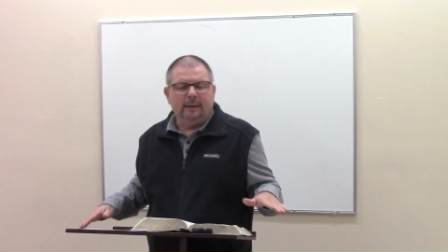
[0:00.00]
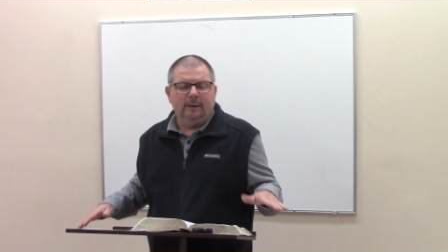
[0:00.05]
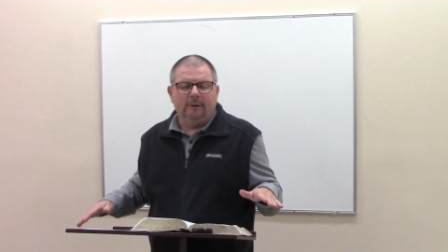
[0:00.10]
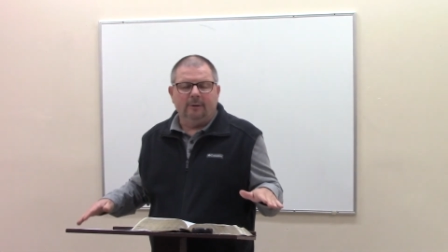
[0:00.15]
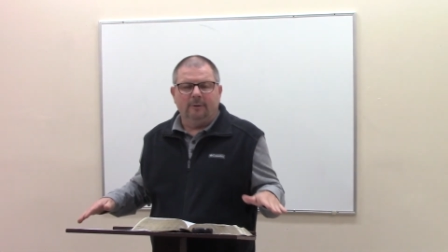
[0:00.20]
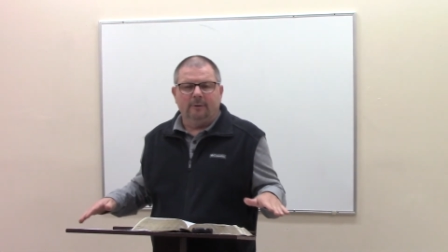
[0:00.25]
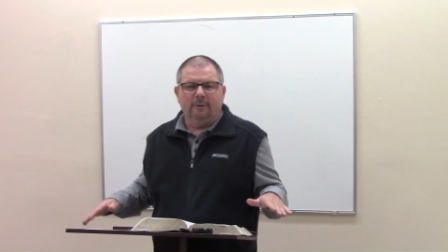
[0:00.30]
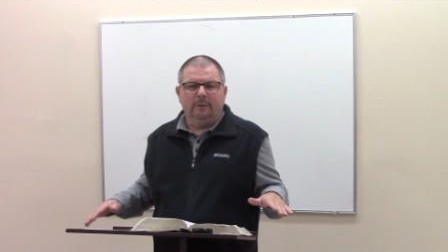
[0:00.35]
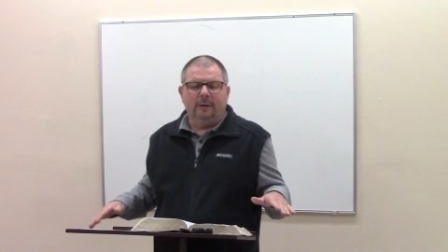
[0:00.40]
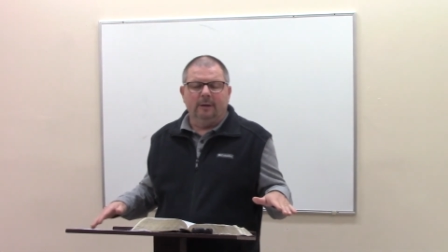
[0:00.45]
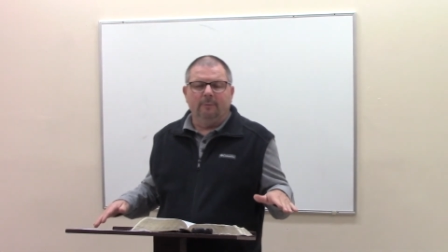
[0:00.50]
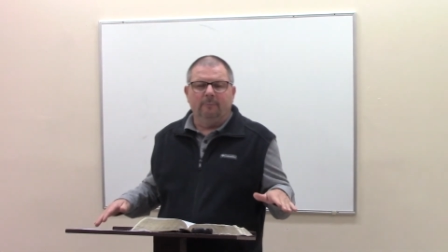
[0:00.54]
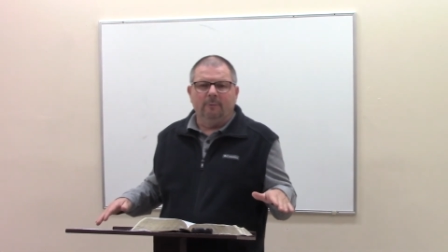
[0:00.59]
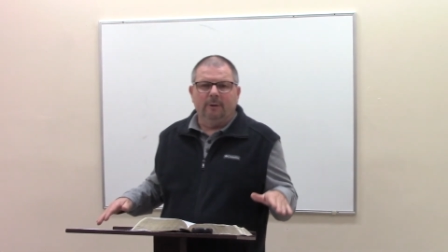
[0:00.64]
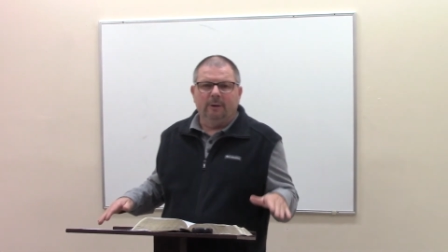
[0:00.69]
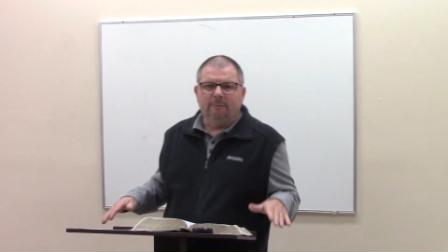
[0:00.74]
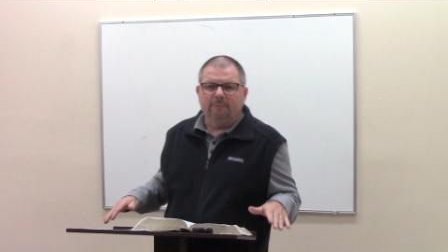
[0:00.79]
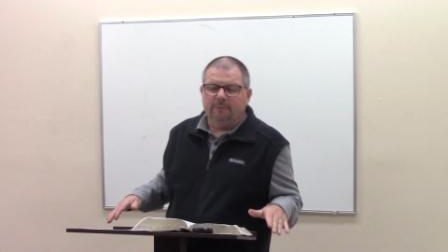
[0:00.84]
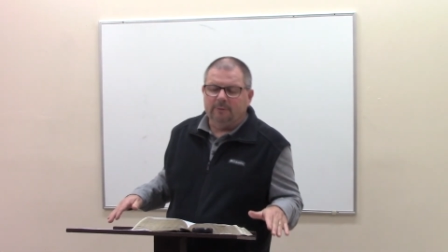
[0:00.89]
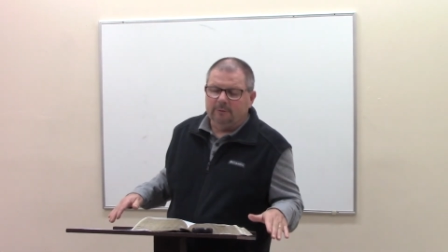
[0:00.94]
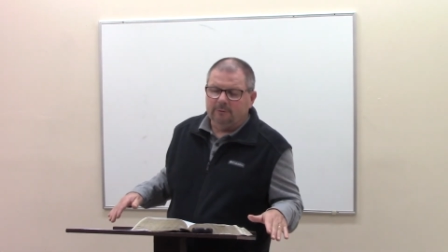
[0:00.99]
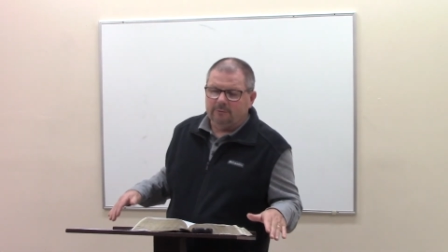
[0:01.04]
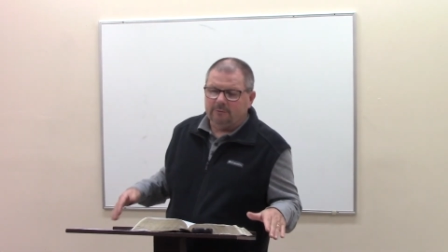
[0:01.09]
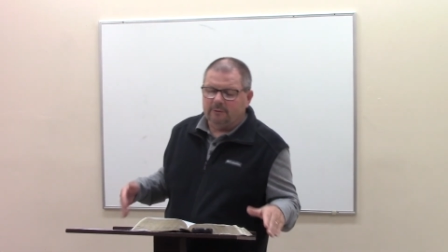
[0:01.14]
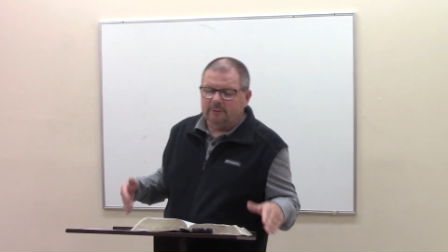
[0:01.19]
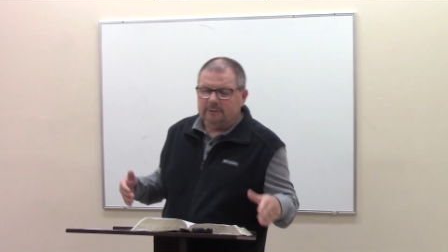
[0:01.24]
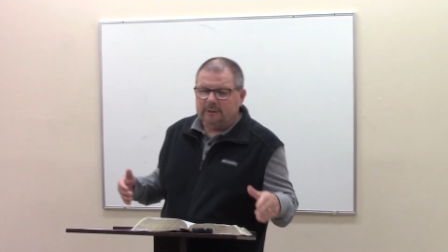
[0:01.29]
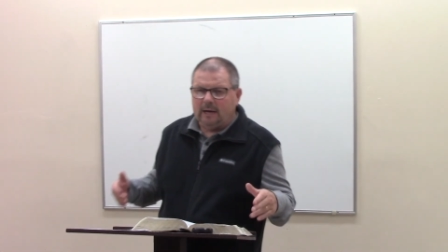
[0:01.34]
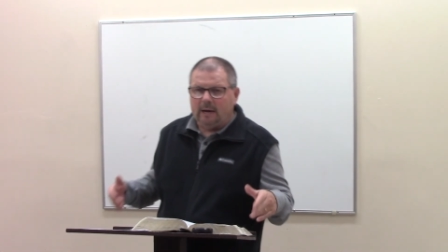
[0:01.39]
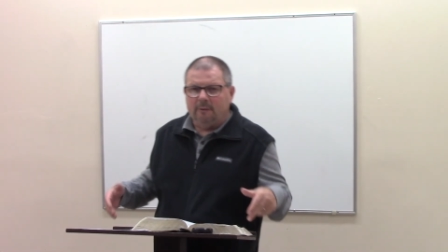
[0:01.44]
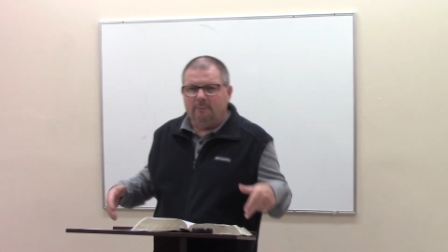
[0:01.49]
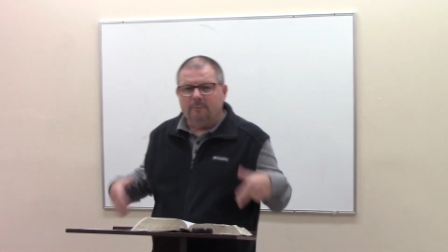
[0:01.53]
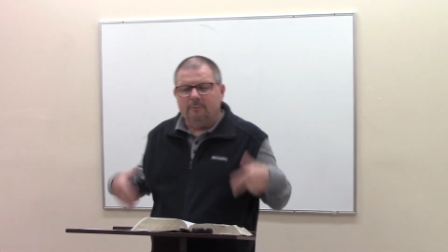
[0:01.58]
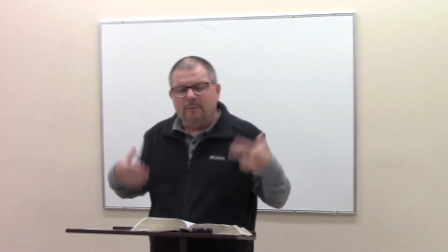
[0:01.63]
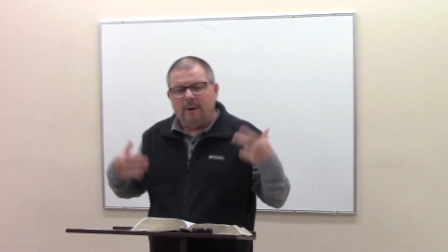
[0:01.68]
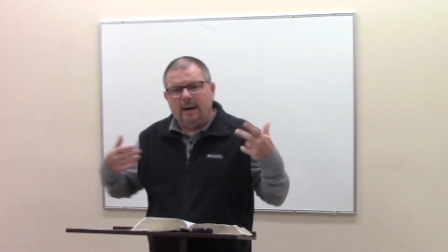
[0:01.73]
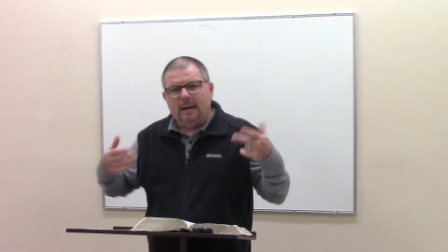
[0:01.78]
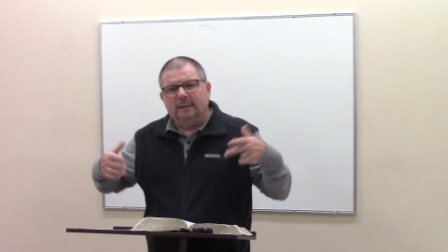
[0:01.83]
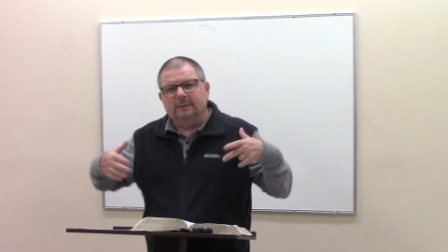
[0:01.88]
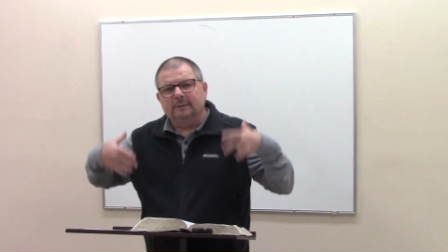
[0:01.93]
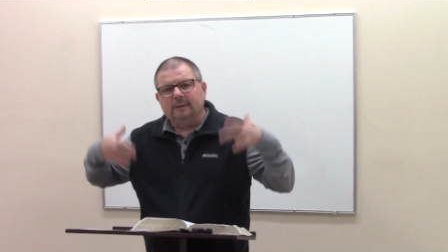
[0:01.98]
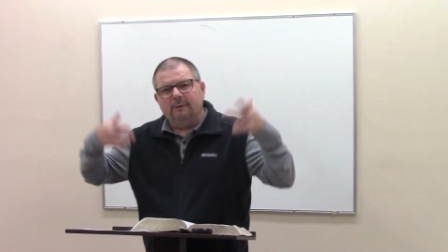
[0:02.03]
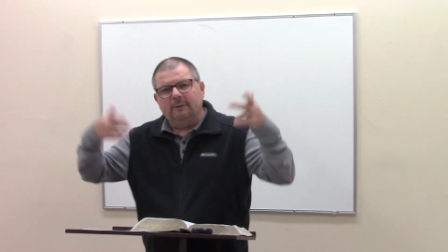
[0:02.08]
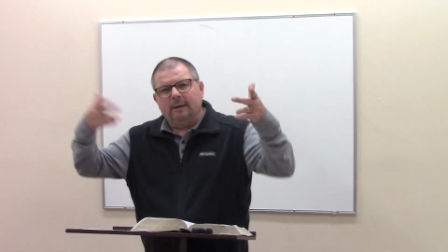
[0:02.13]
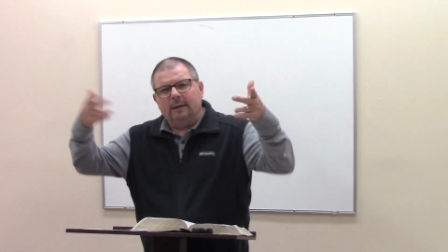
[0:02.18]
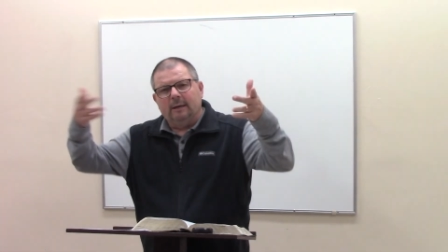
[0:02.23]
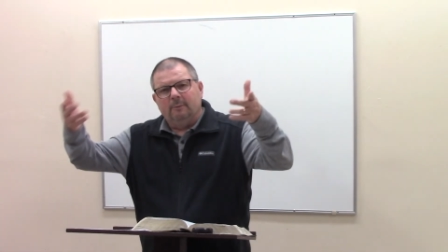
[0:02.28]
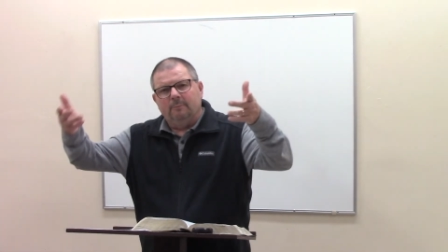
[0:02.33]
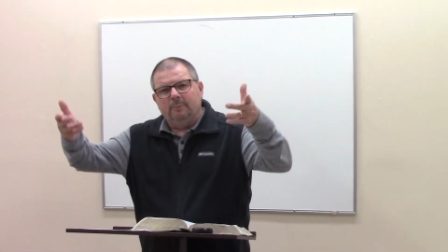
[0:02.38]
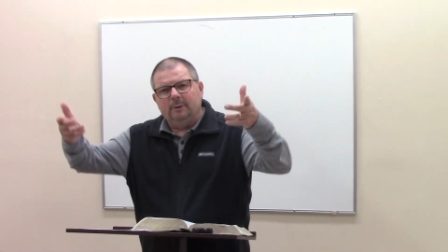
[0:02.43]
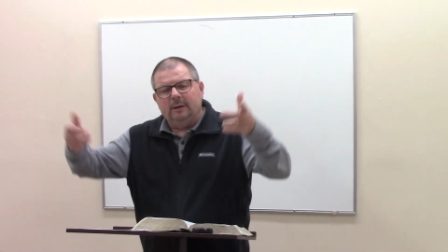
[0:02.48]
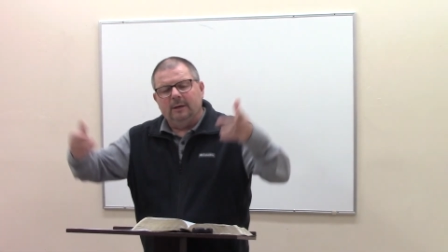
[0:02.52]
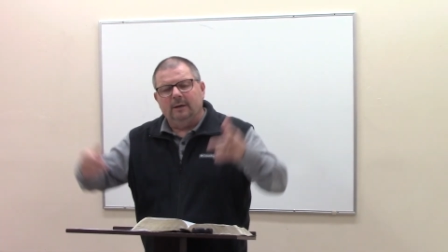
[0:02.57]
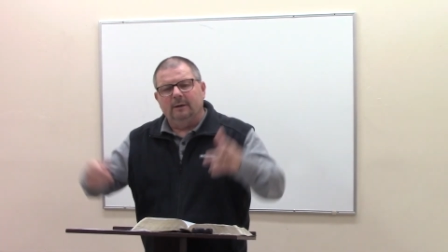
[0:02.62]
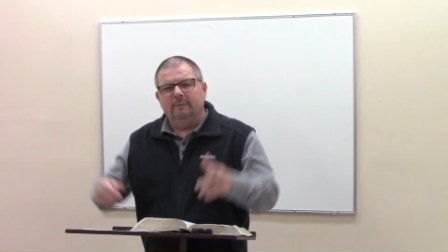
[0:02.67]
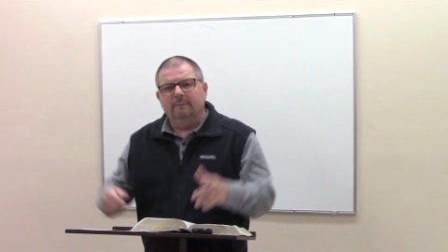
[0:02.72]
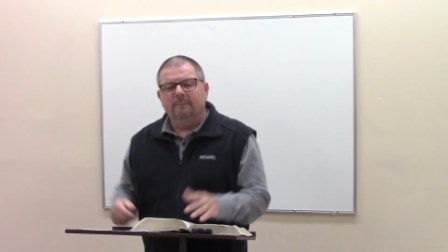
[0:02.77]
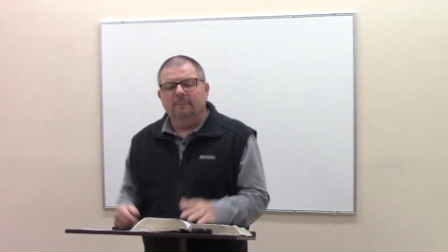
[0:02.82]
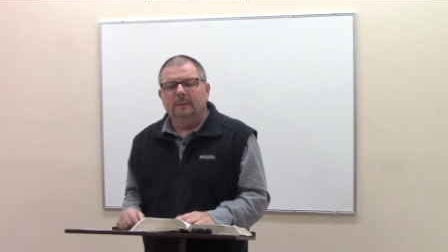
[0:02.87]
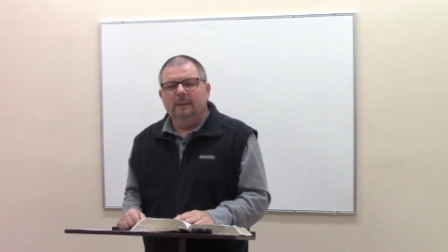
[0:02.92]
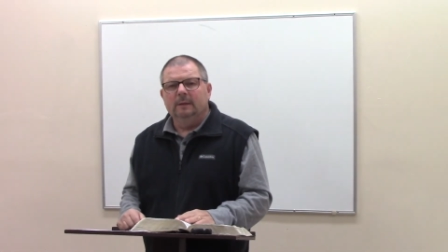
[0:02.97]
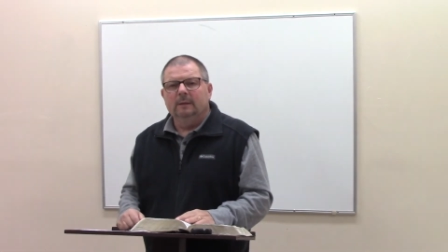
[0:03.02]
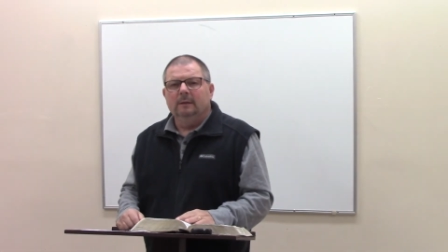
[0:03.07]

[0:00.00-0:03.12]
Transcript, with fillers: here and wait for your struggle. I'll rise. I'll get above.